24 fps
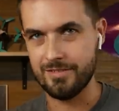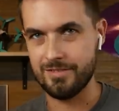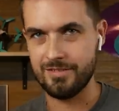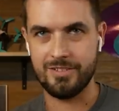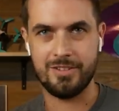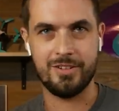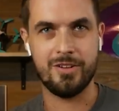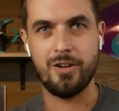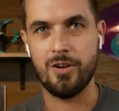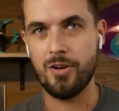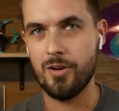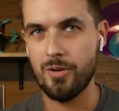
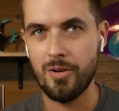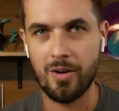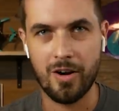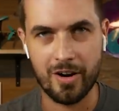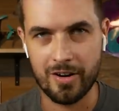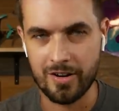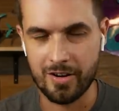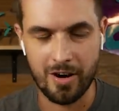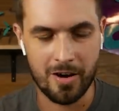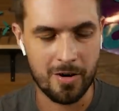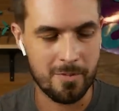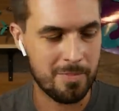you know,
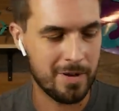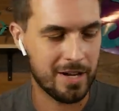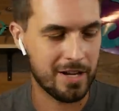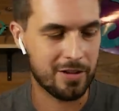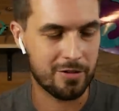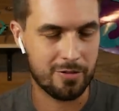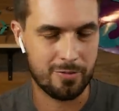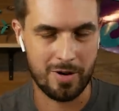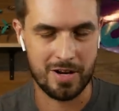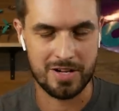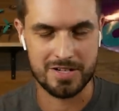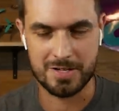are, are being
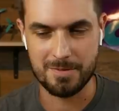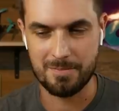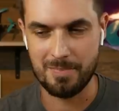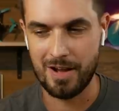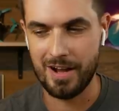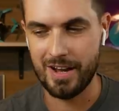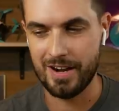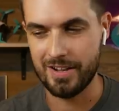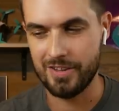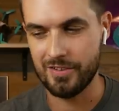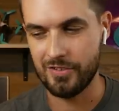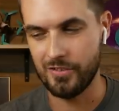thrust
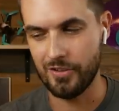upon us.